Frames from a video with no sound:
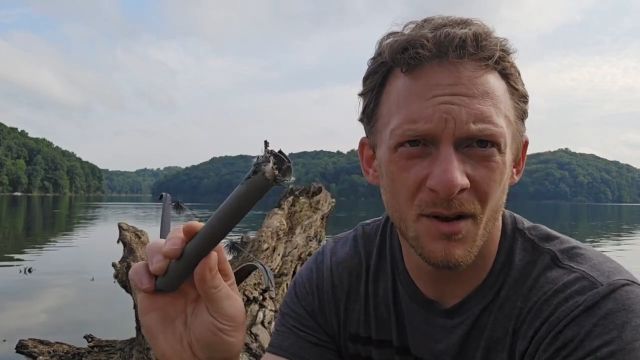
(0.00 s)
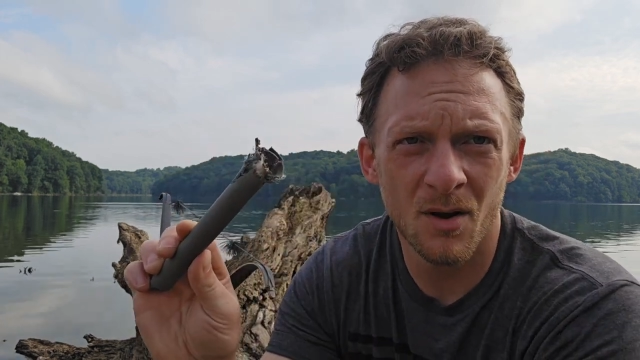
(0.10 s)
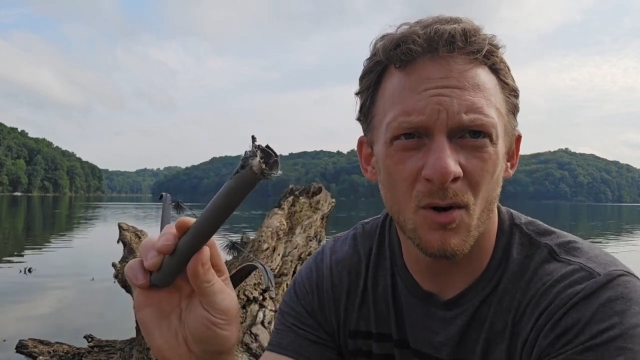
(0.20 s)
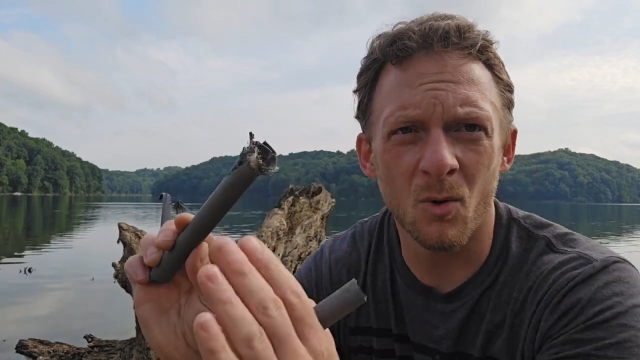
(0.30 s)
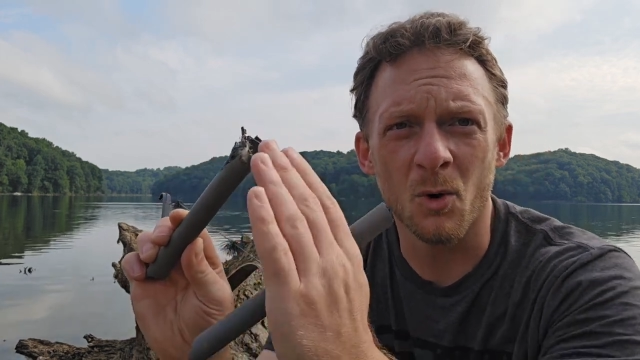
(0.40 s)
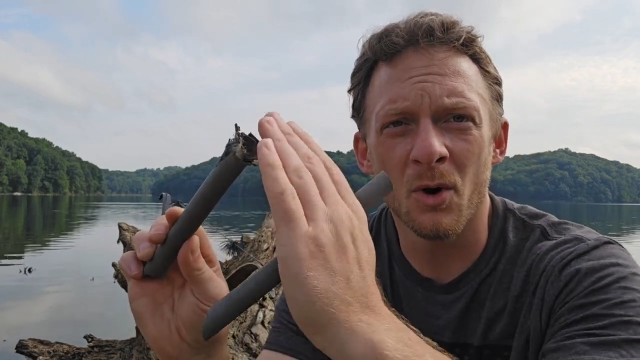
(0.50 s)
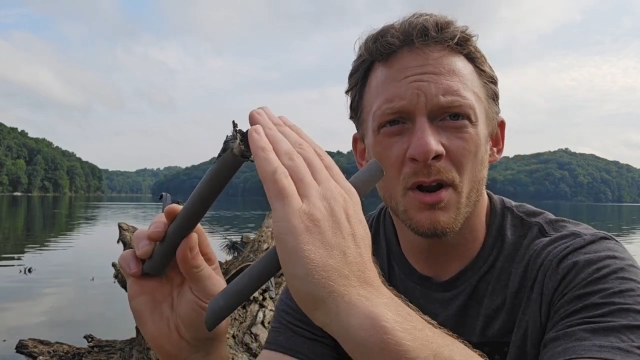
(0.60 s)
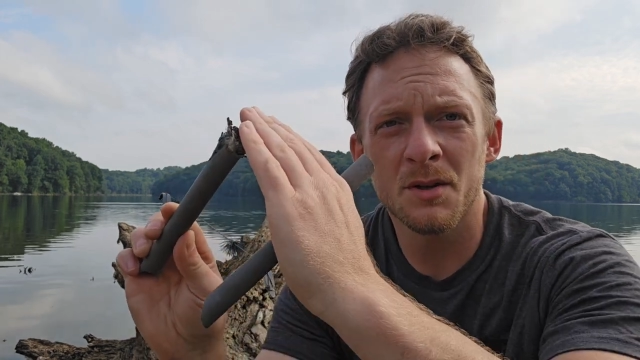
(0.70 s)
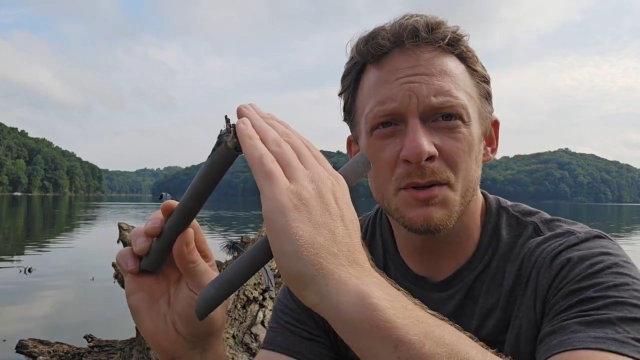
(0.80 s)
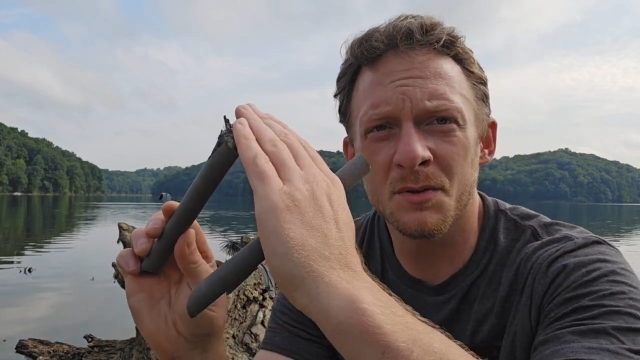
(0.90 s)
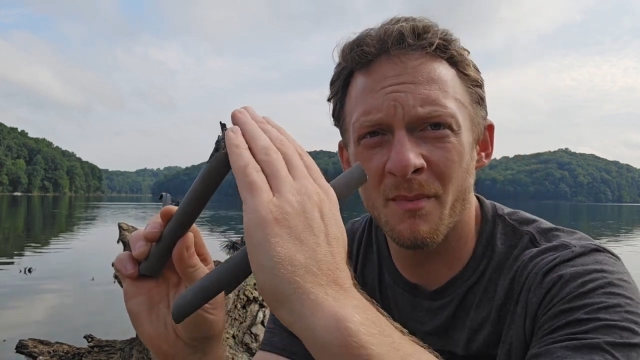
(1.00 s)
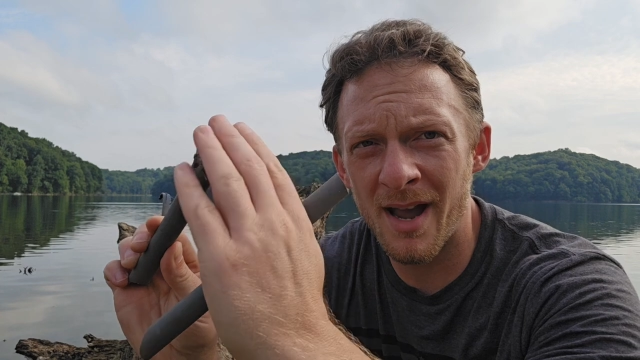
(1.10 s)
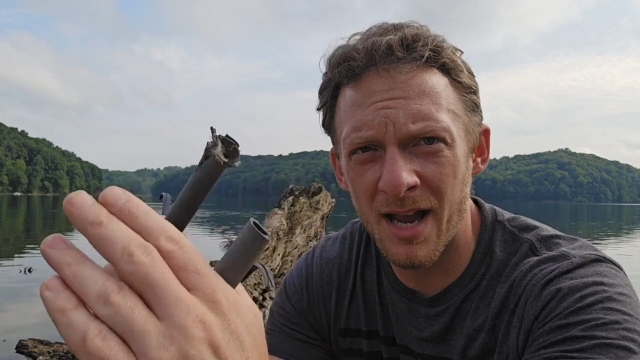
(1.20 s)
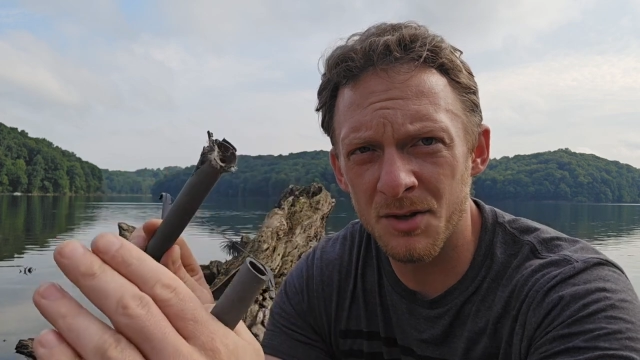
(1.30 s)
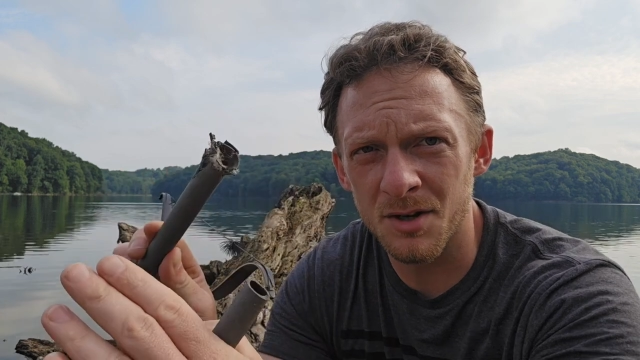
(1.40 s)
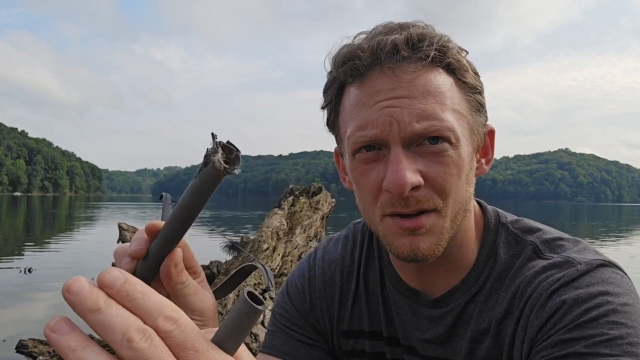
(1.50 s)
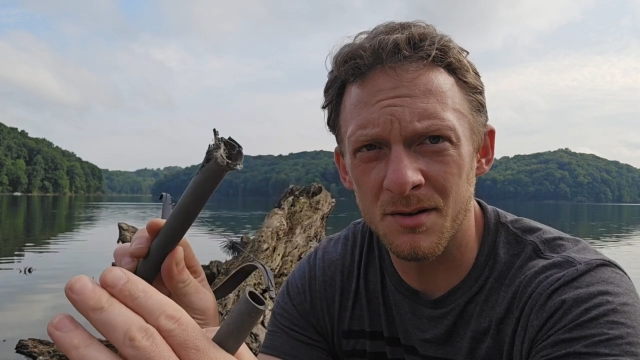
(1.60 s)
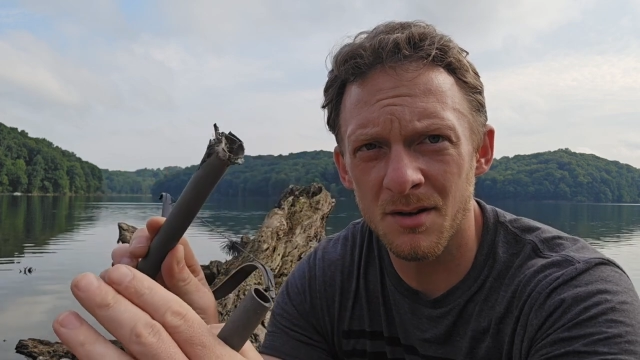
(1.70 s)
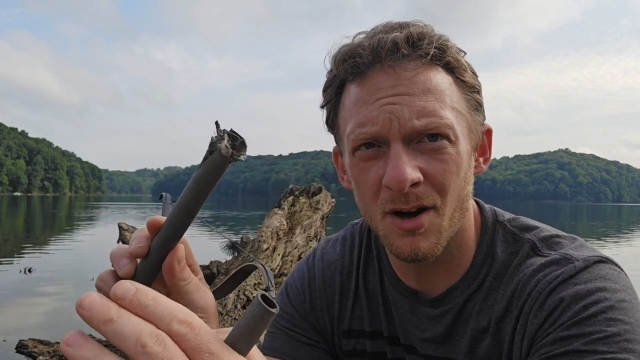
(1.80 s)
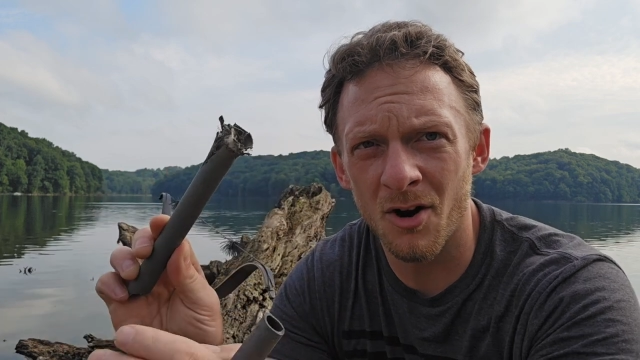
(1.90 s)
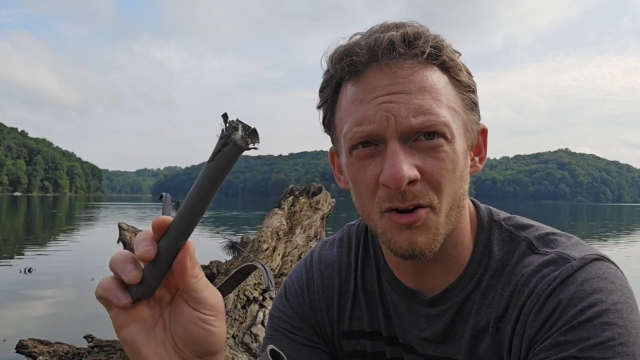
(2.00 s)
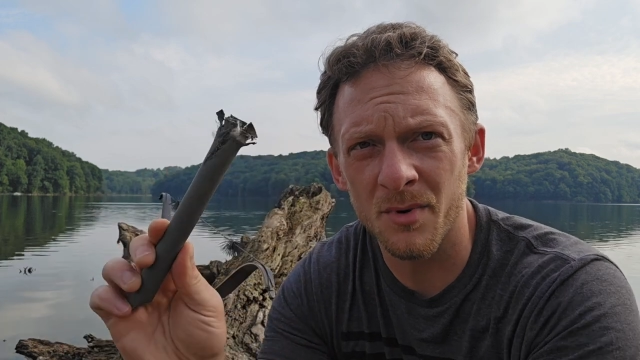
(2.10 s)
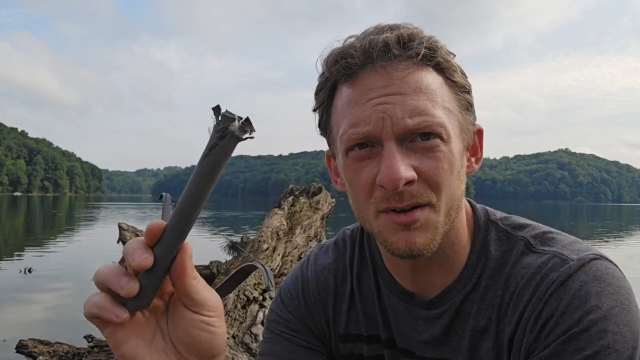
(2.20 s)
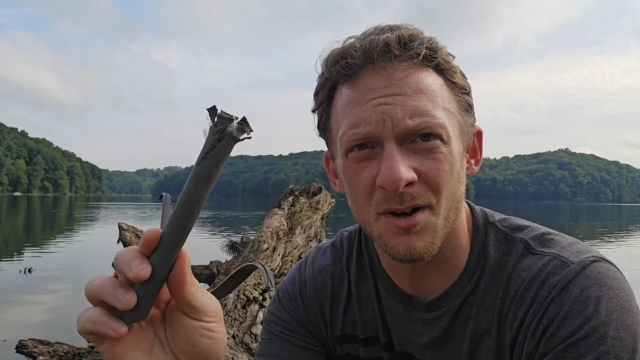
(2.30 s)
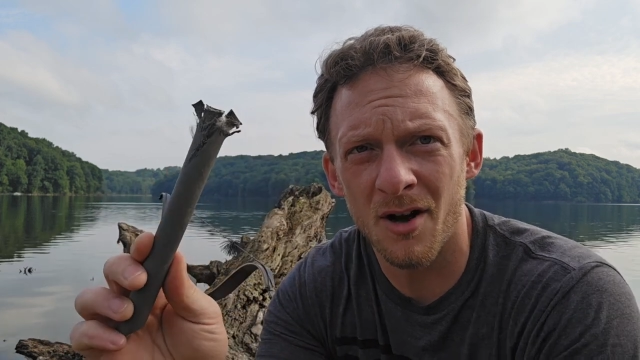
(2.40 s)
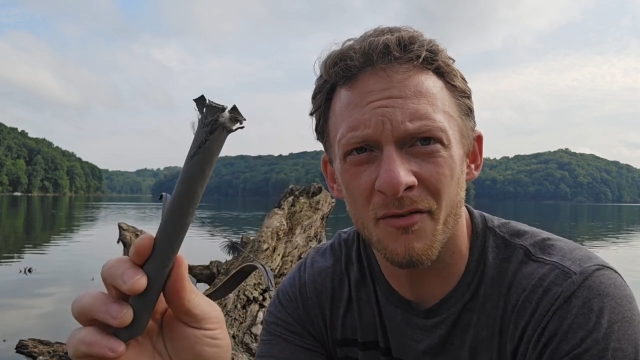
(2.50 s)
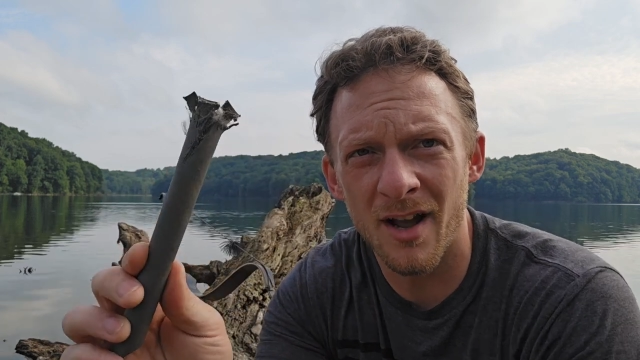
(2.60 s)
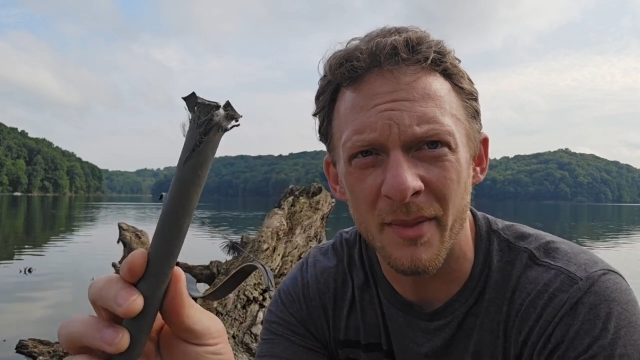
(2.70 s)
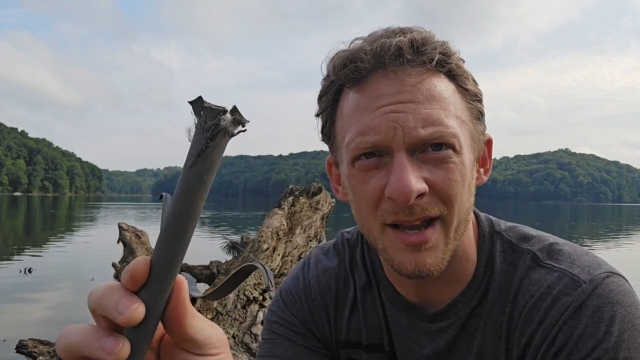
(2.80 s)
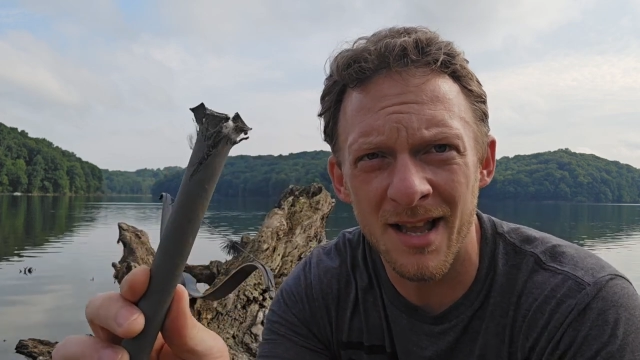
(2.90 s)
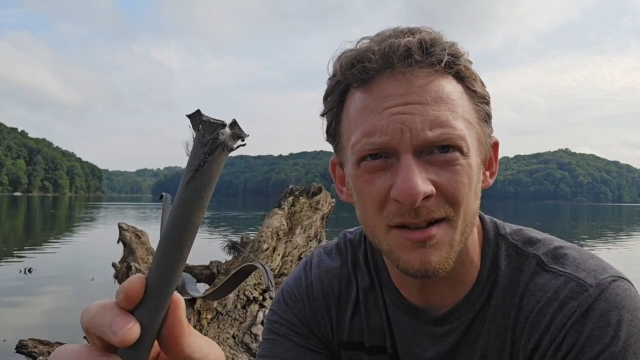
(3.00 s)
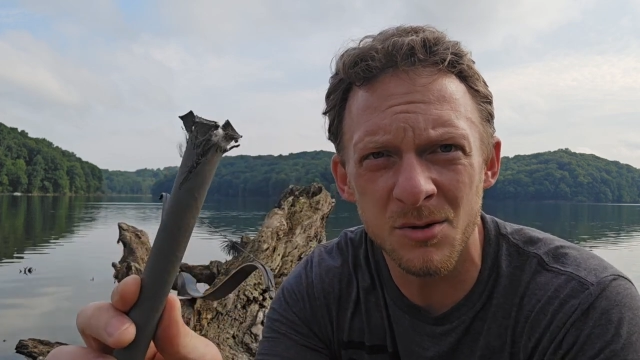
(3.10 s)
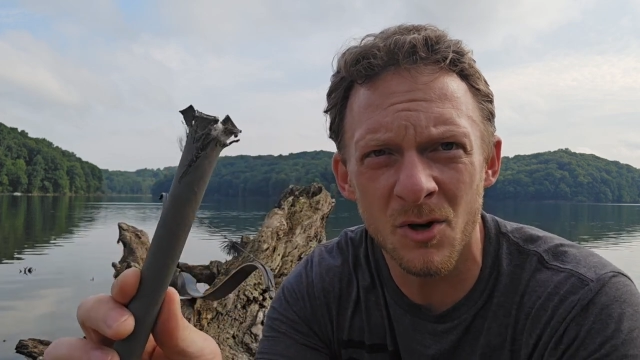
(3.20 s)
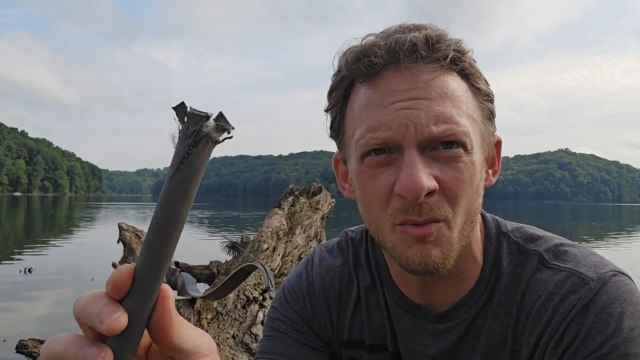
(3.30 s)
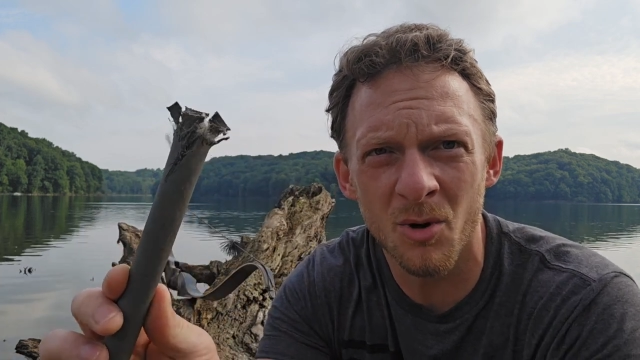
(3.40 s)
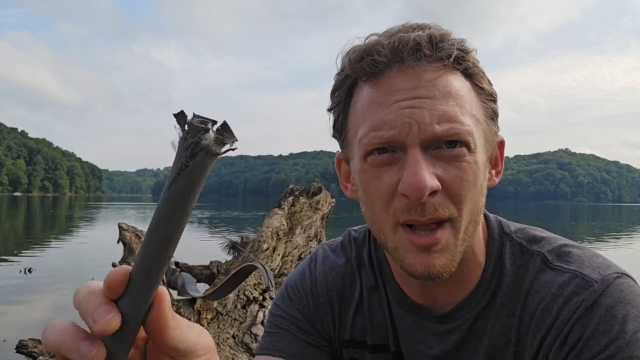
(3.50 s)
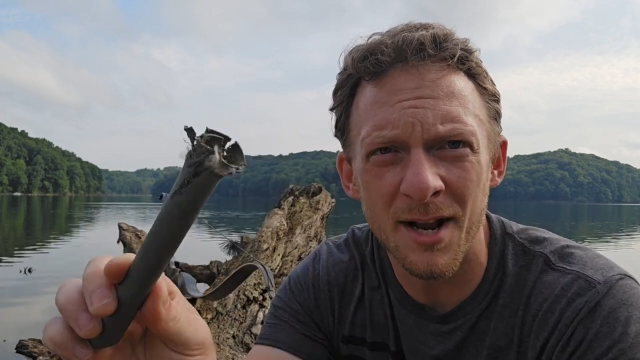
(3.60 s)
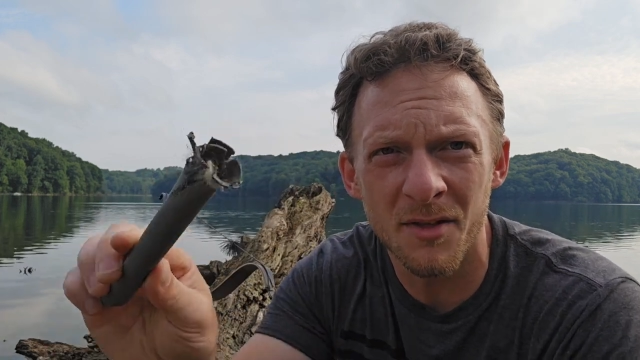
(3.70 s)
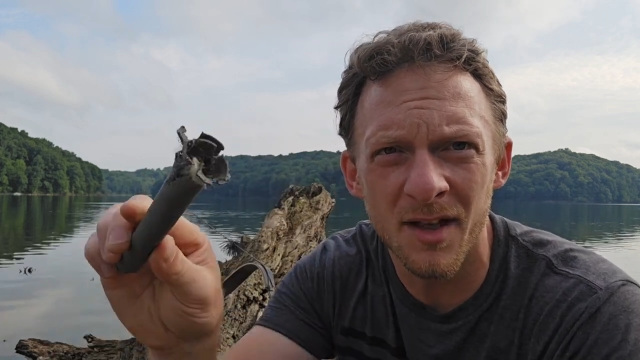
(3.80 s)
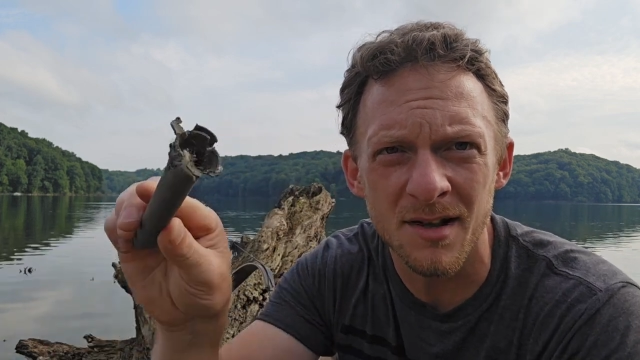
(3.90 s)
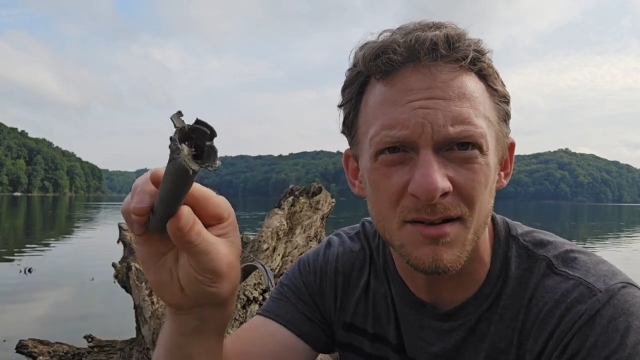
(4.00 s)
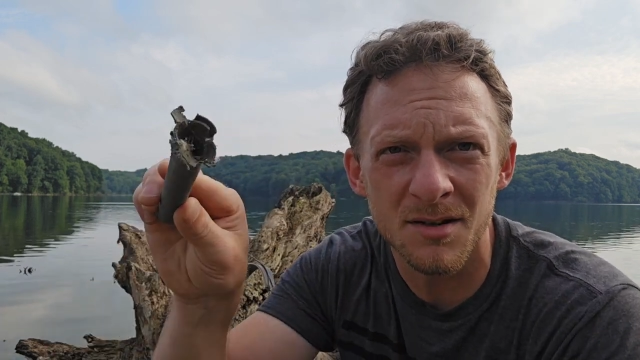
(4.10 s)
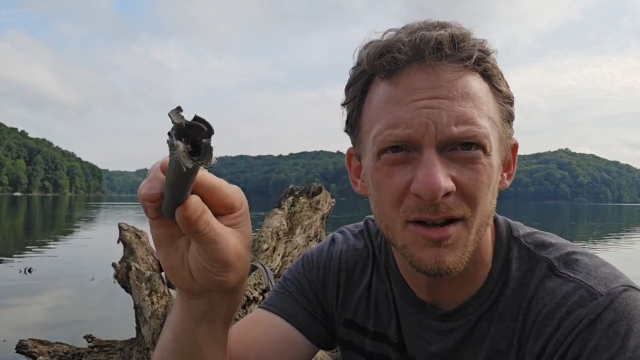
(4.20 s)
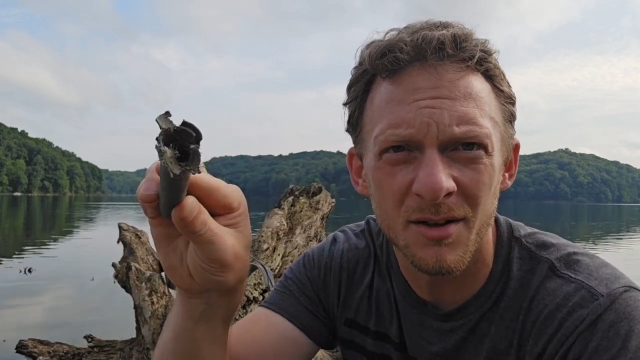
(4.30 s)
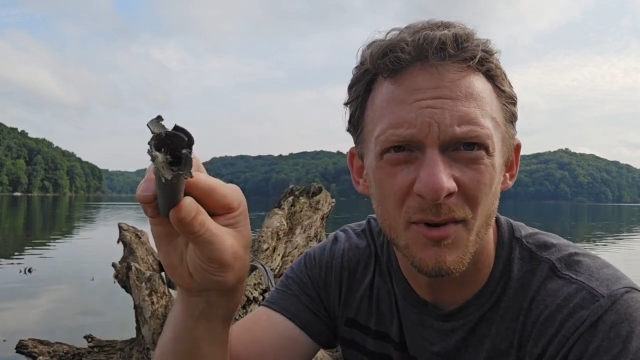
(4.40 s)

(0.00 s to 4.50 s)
or smashes arteries off, and the ends look more like this